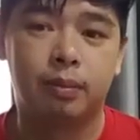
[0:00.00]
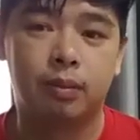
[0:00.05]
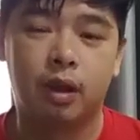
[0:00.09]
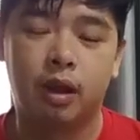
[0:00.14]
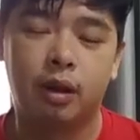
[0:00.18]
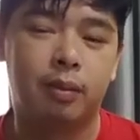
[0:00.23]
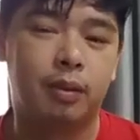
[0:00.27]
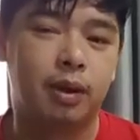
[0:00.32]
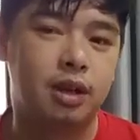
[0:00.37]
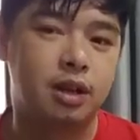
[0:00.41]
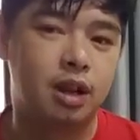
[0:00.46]
For
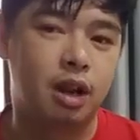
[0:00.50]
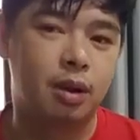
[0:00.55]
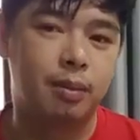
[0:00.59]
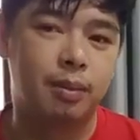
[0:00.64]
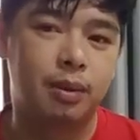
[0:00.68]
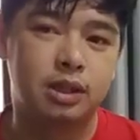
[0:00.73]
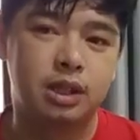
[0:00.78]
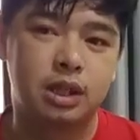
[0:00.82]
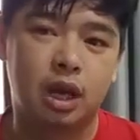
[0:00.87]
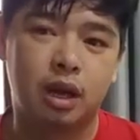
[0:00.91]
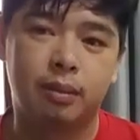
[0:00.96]
Friday, May
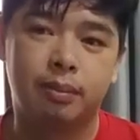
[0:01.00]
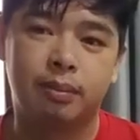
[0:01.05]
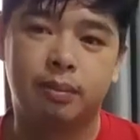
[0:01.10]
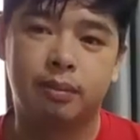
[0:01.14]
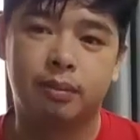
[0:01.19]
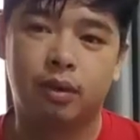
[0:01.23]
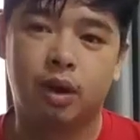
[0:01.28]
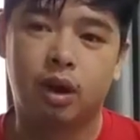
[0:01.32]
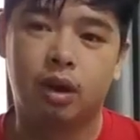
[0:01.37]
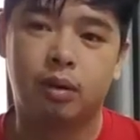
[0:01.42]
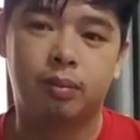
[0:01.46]
15,
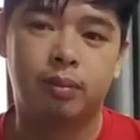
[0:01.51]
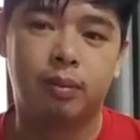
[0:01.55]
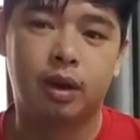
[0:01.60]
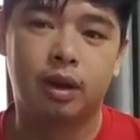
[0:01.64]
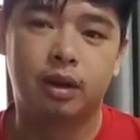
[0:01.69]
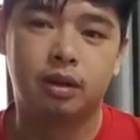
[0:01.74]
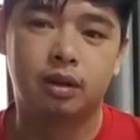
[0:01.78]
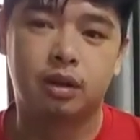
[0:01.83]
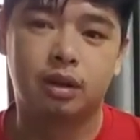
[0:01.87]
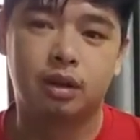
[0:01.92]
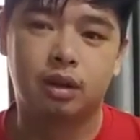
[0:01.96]

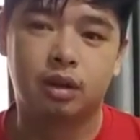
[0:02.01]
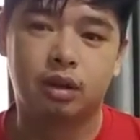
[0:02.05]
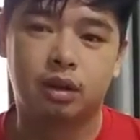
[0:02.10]
2020,